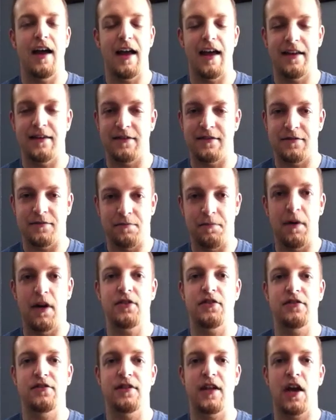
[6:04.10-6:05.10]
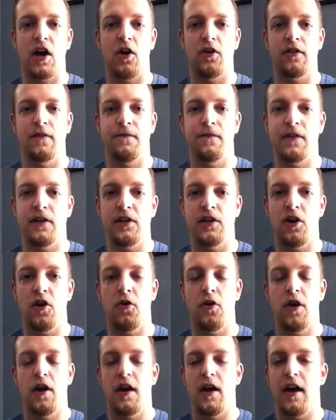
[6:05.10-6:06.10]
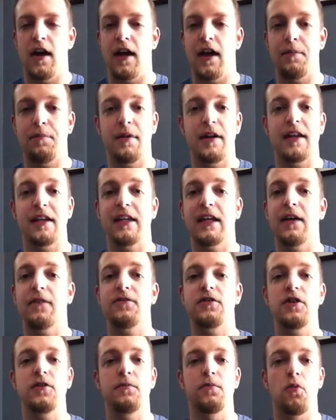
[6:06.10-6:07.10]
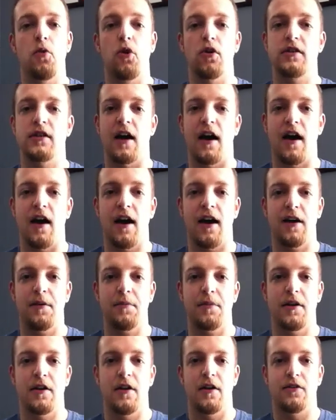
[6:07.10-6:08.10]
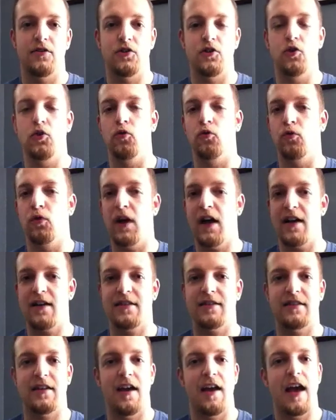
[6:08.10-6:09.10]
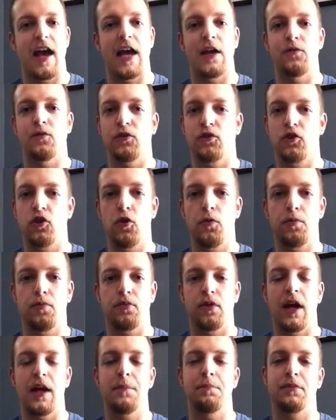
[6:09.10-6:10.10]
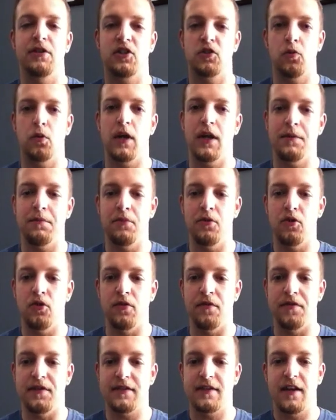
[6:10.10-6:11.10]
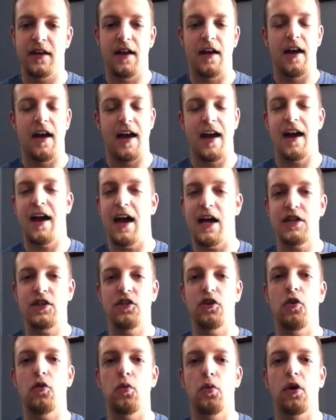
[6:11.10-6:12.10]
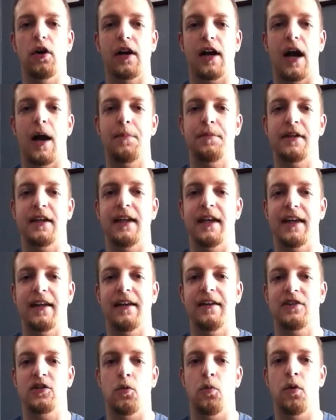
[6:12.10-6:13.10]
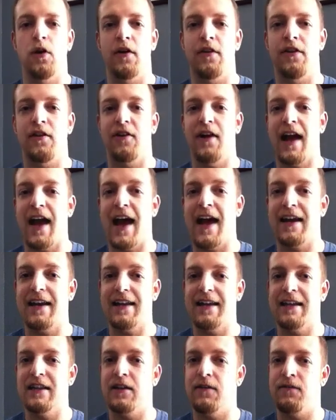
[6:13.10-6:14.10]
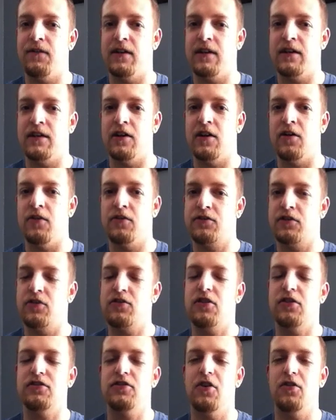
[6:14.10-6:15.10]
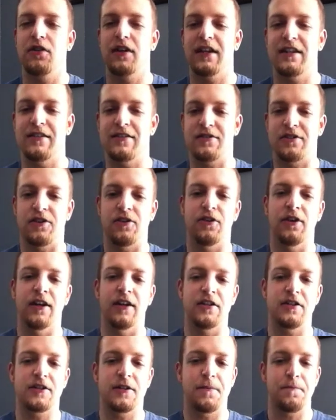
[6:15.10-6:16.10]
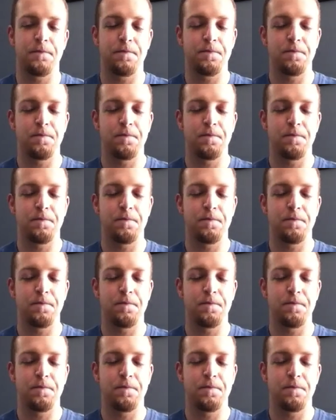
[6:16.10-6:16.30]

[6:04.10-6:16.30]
as much as they are in the video, but it gives you more time to rest and recuperate between moves. And you'll work up to getting to where they're at in the video. So just don't get discouraged.